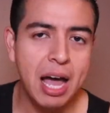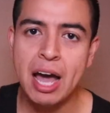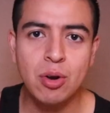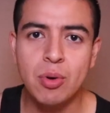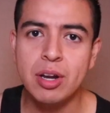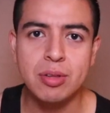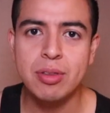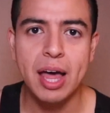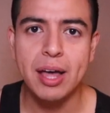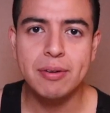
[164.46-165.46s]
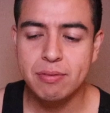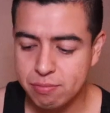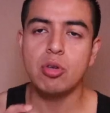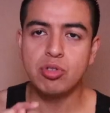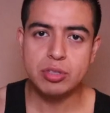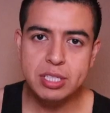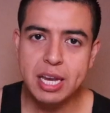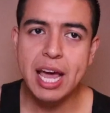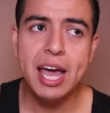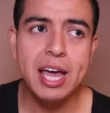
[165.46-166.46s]
I don't wanna do that. So,
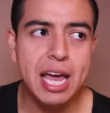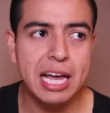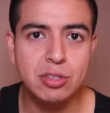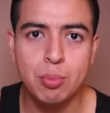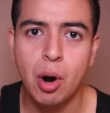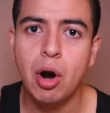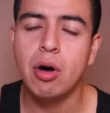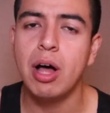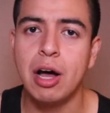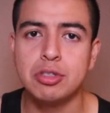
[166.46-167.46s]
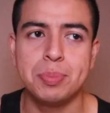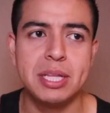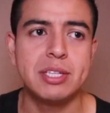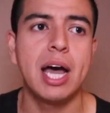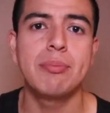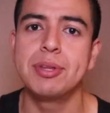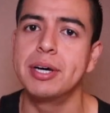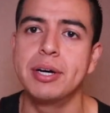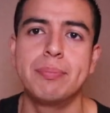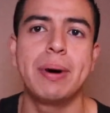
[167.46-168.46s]
today and tomorrow, I'll spend time
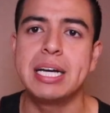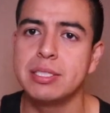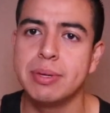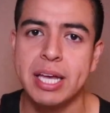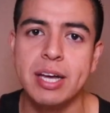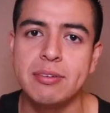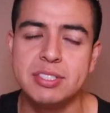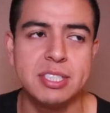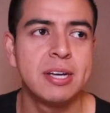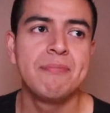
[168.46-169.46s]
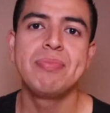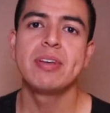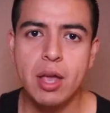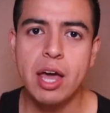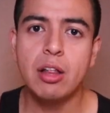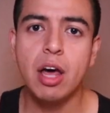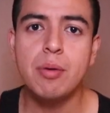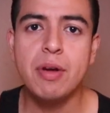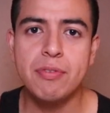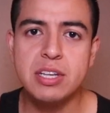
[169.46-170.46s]
to buy some gifts. And a
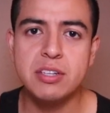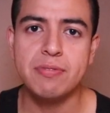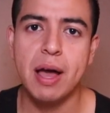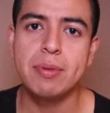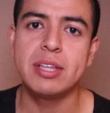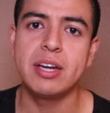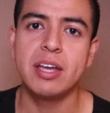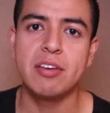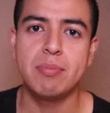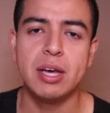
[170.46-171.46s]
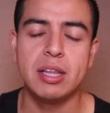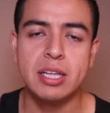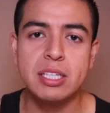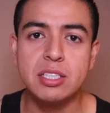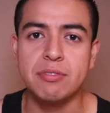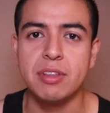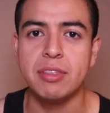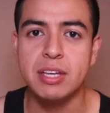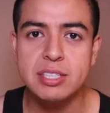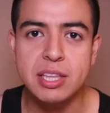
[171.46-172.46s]
lot of my friends and family didn't give me a list of the
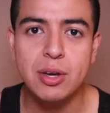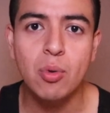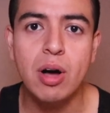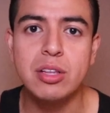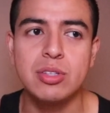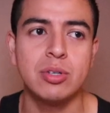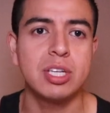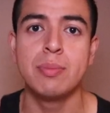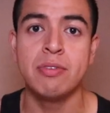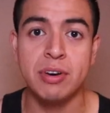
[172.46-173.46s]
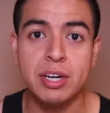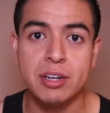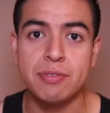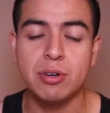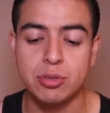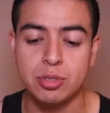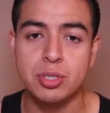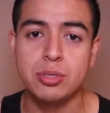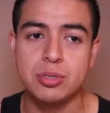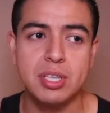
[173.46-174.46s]
things that they want, so it's gonna be very difficult to
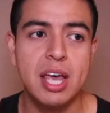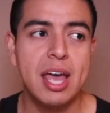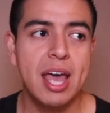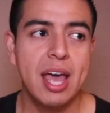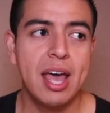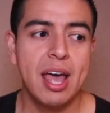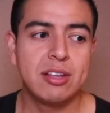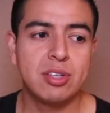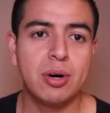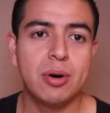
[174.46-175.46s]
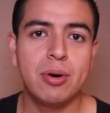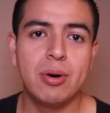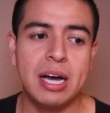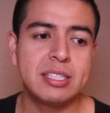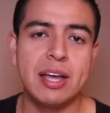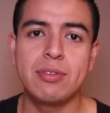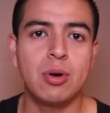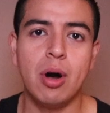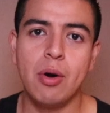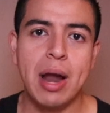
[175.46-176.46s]
choose. So I just have to
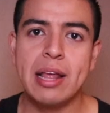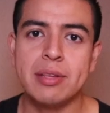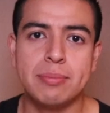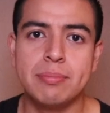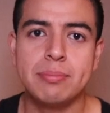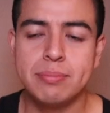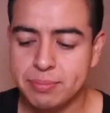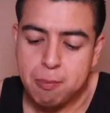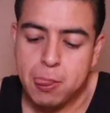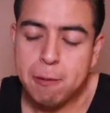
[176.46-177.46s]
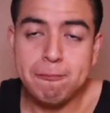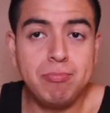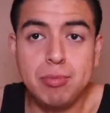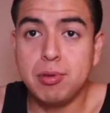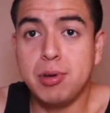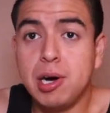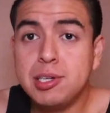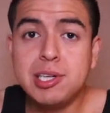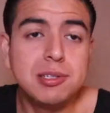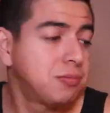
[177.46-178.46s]
go at random.
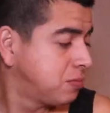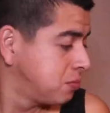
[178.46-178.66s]
All done.